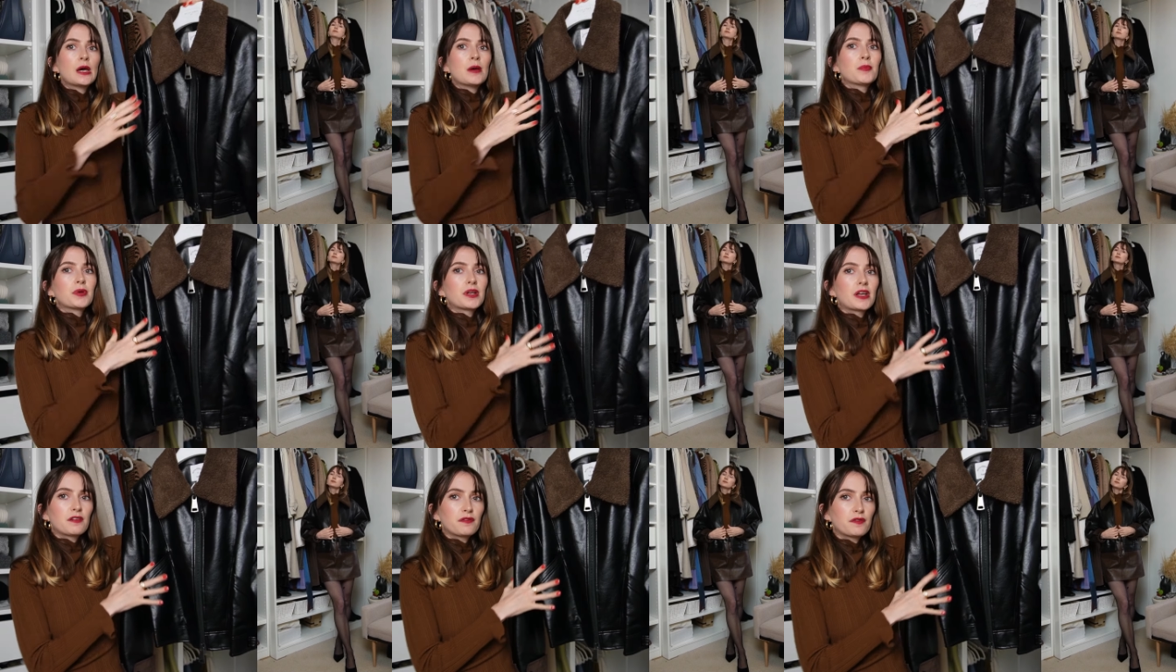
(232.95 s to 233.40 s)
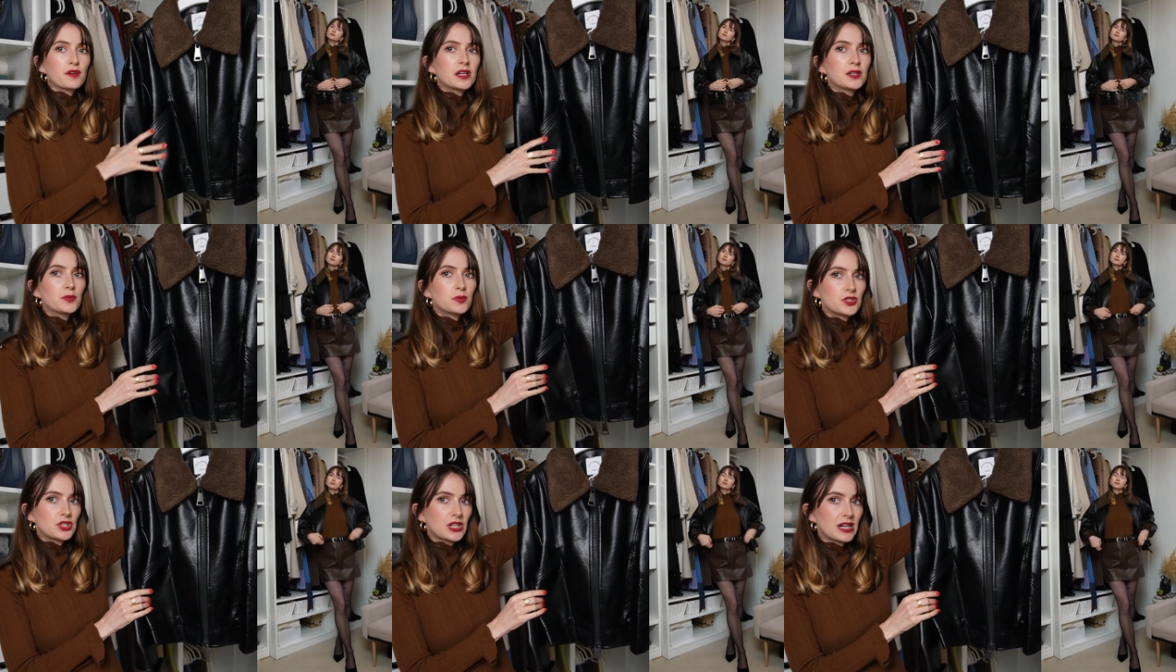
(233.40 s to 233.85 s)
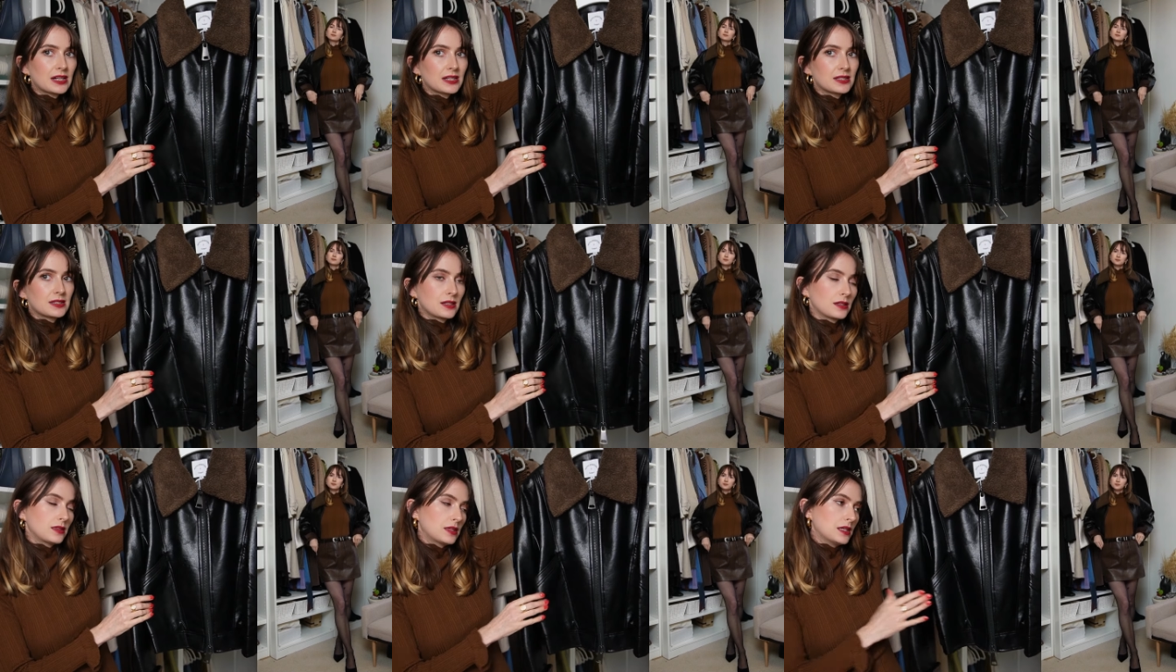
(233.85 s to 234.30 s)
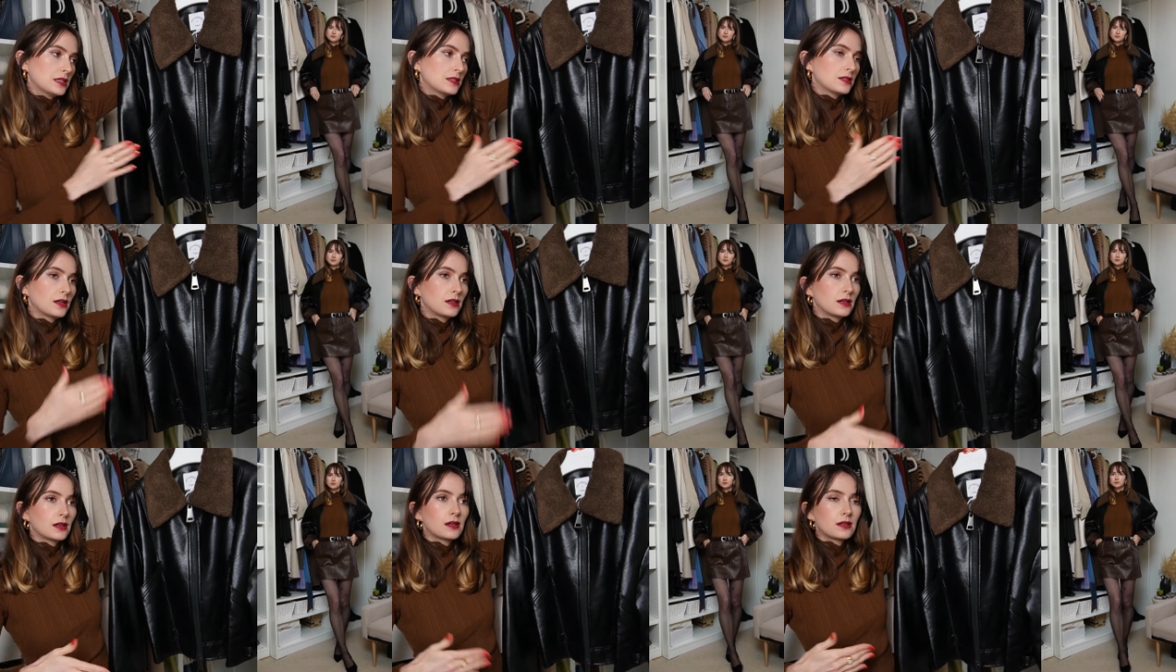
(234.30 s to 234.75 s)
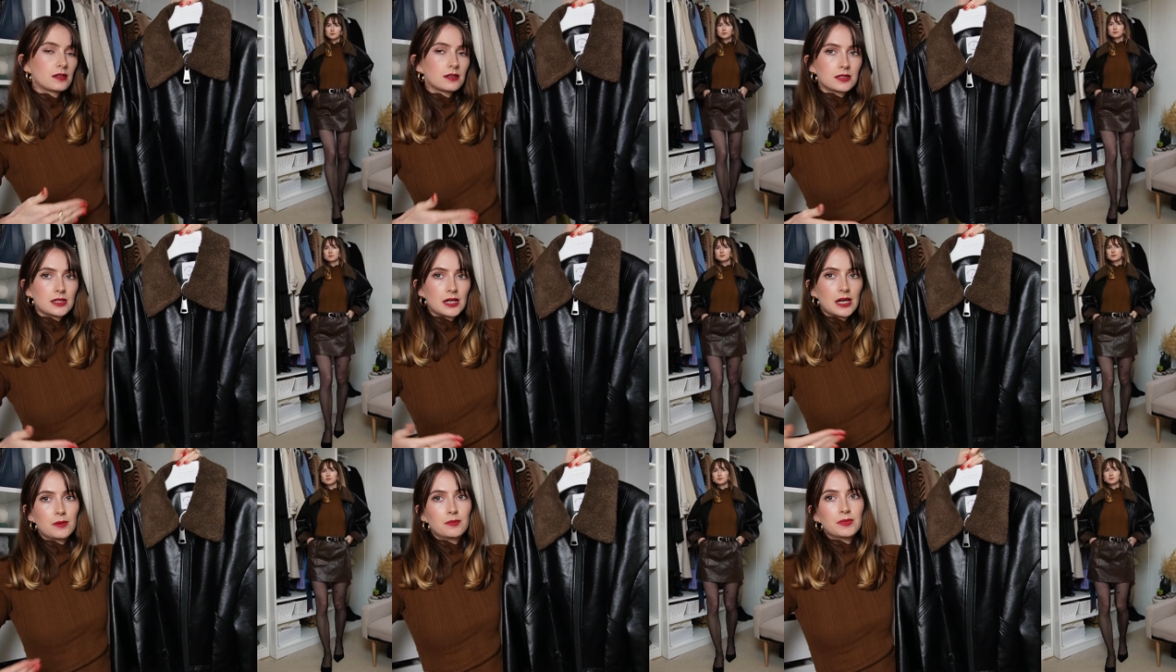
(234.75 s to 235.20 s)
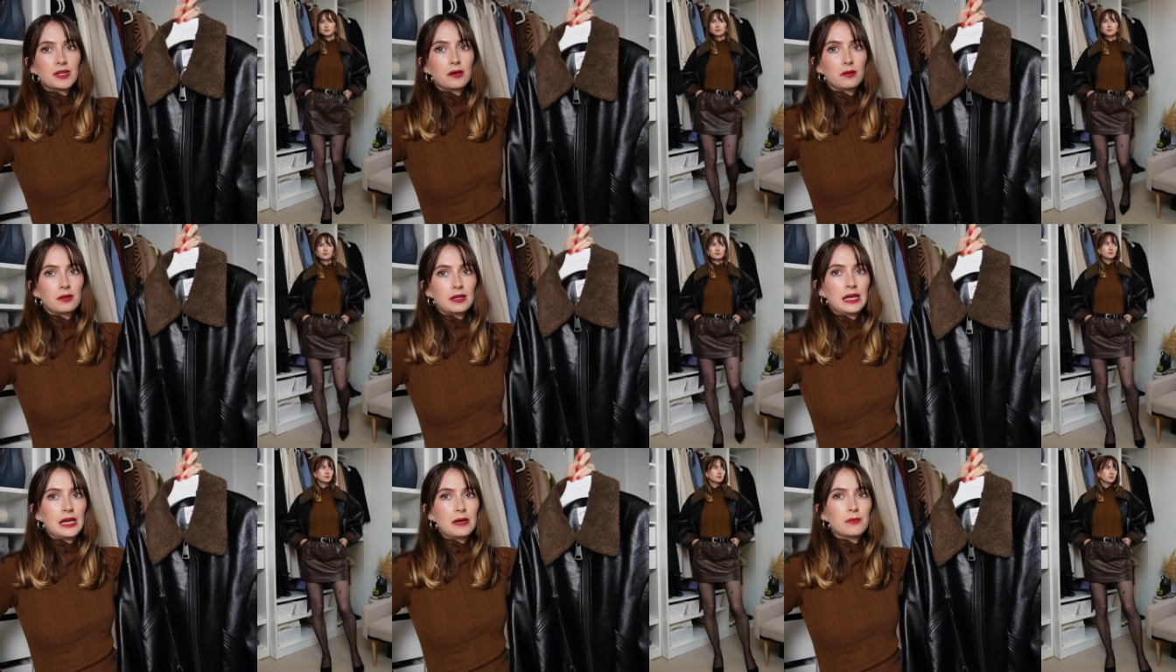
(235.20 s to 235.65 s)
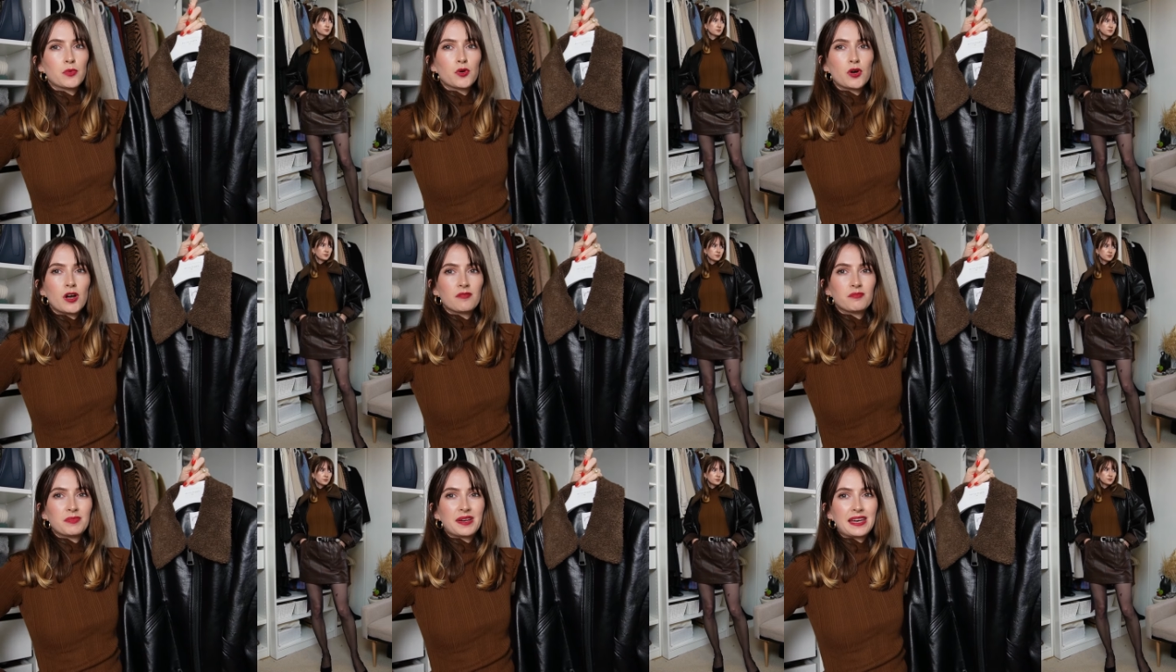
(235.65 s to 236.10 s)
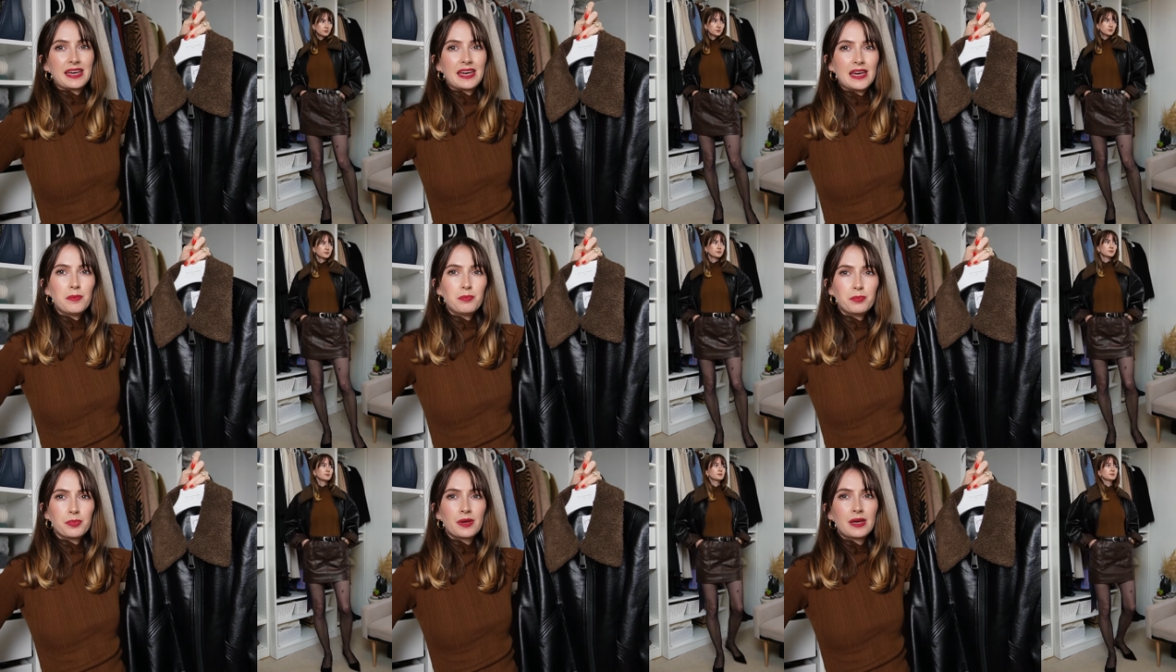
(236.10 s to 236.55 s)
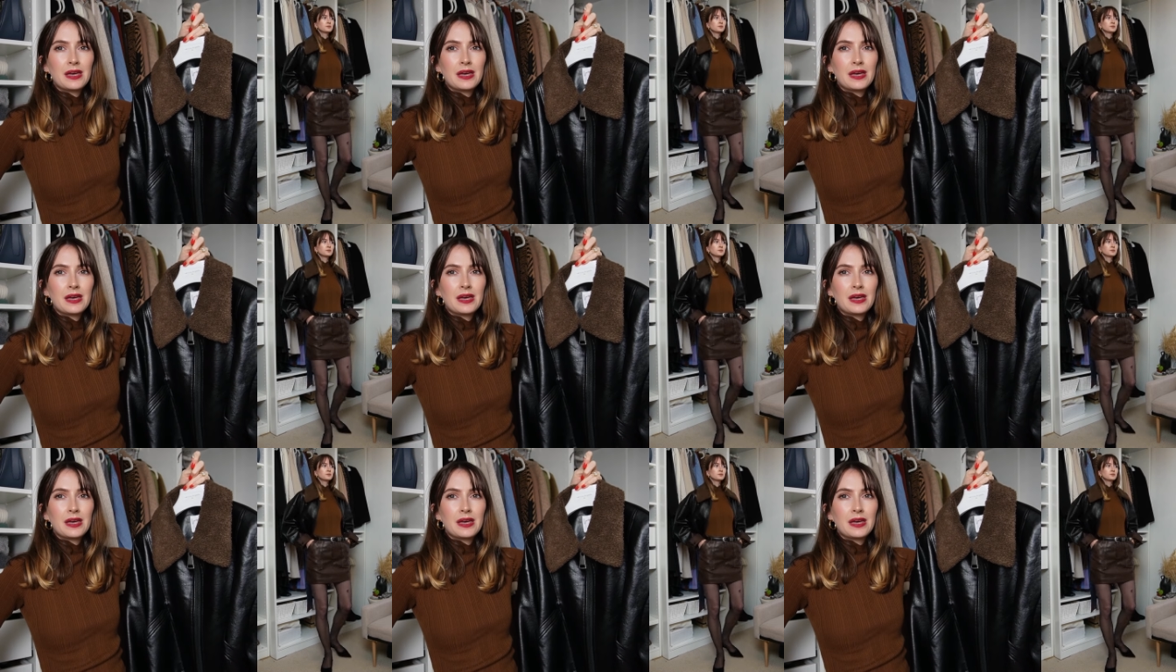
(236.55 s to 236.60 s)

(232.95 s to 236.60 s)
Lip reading: But I find with jackets like this, a lot of the time they'll hit more on my hip,